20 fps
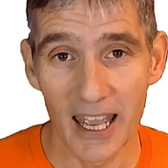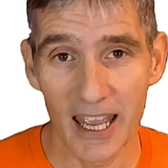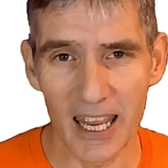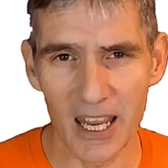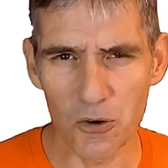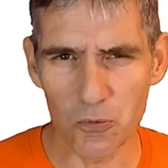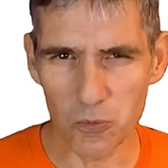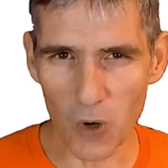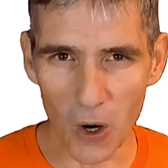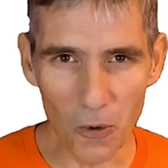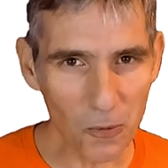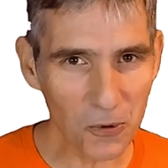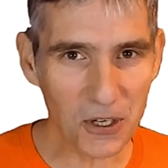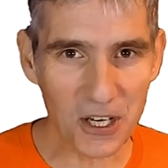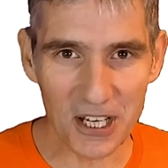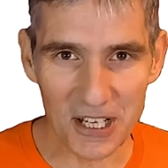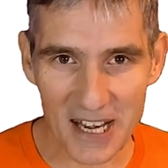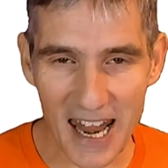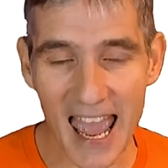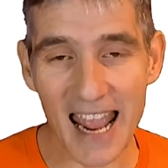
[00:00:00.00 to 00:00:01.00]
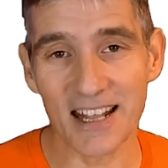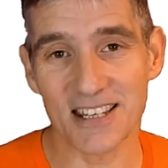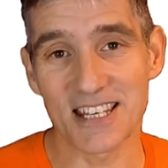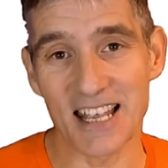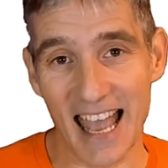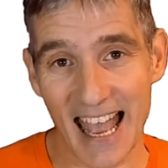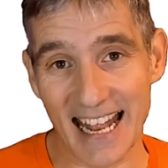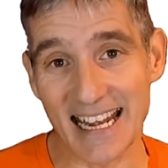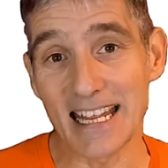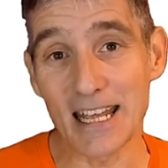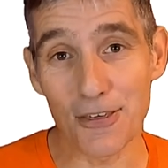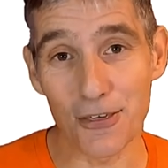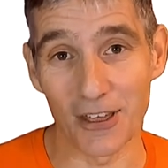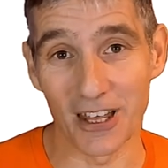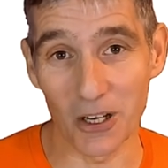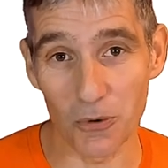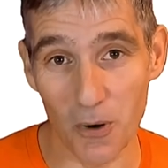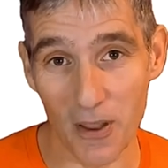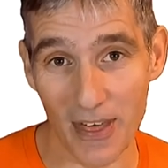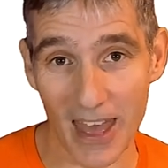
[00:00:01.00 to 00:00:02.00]
it won't connect to
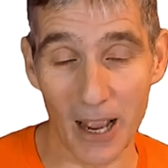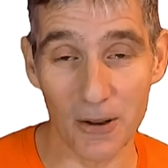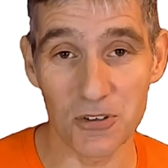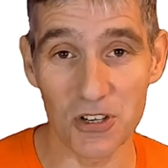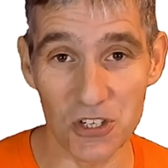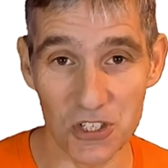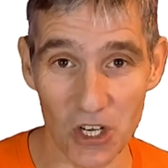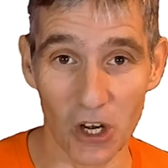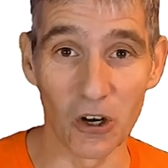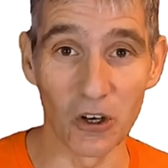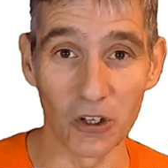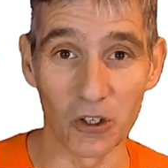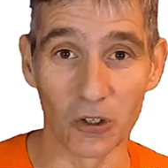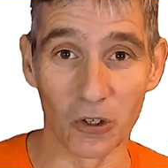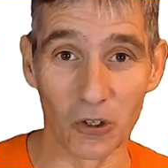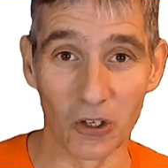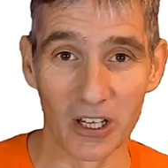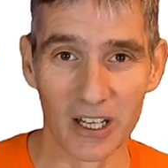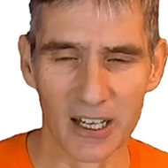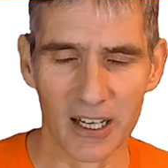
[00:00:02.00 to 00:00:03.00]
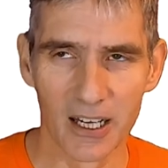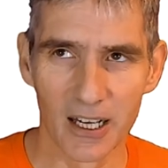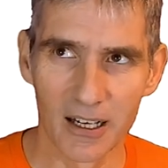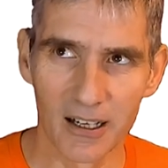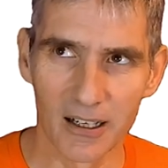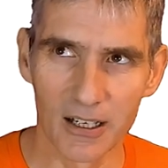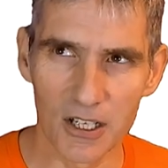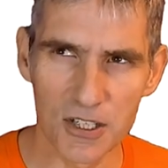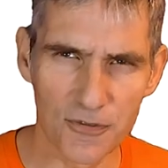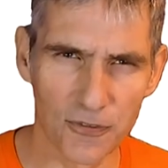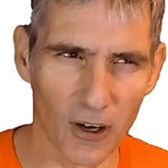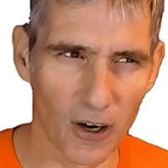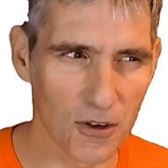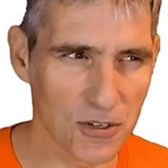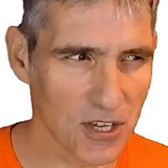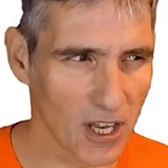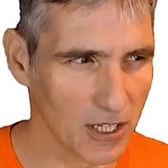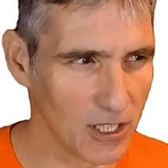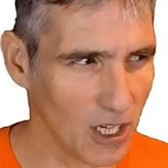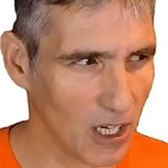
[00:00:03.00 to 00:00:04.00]
anything without a dongle. As far
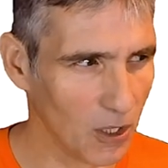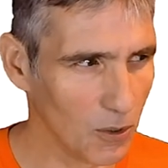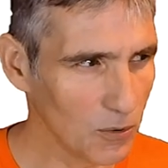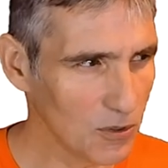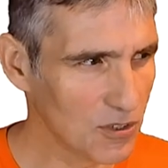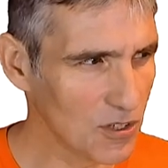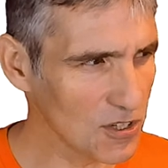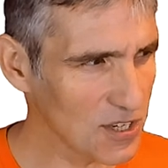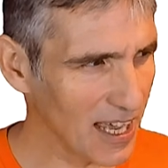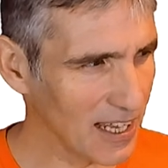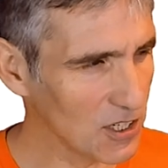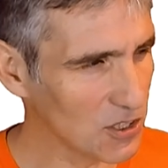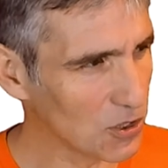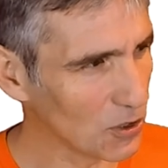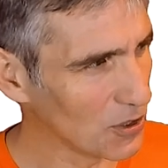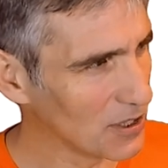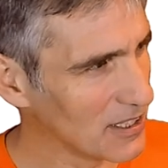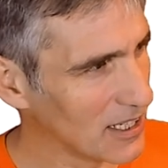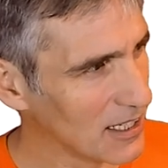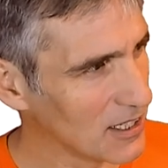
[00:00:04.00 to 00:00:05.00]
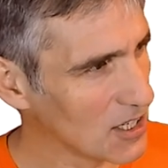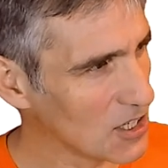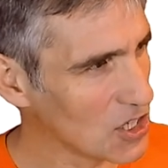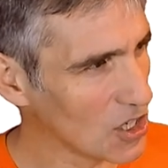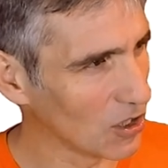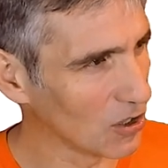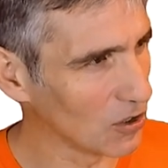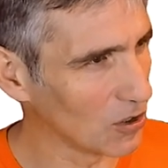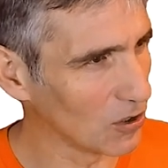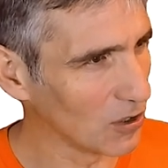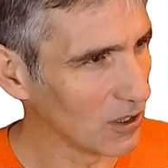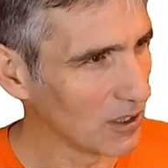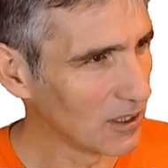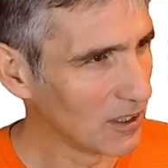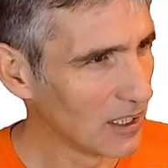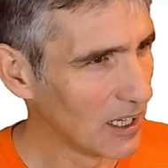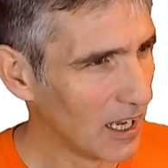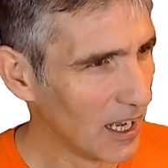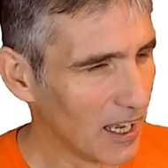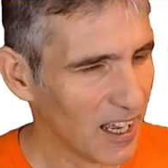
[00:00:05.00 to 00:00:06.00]
as I know, does Android need a dongle?
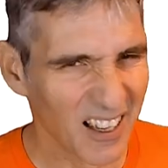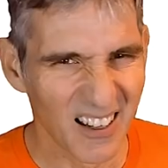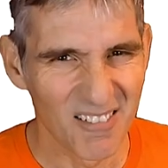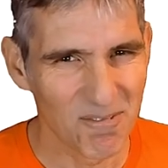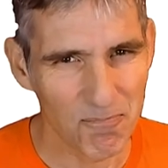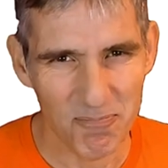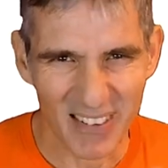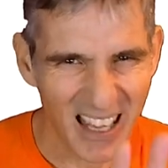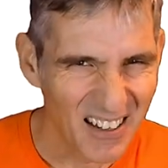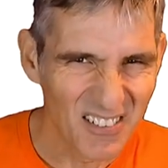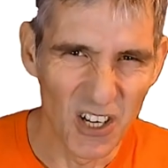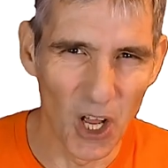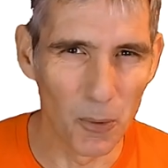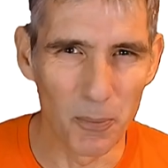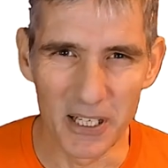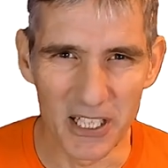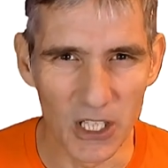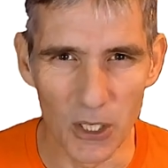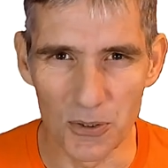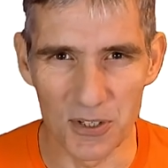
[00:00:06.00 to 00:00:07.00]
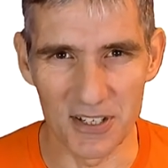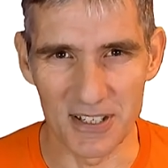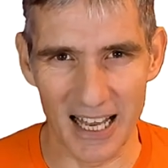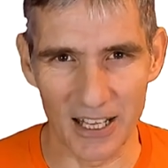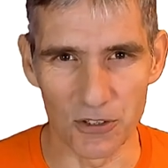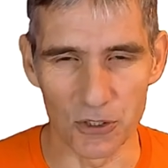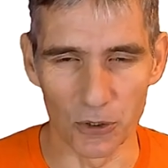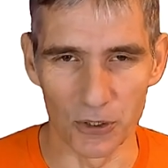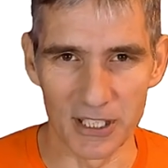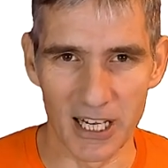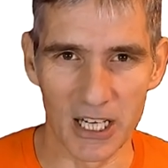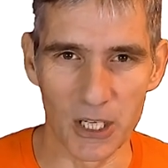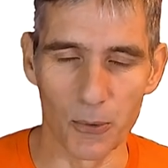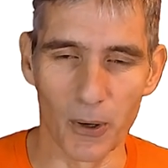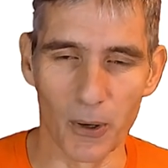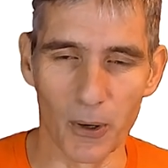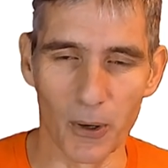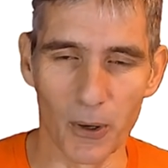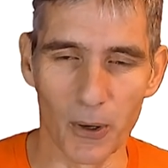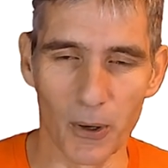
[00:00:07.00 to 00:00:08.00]
Nobody uses Android
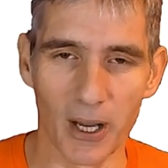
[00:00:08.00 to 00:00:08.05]
anyway.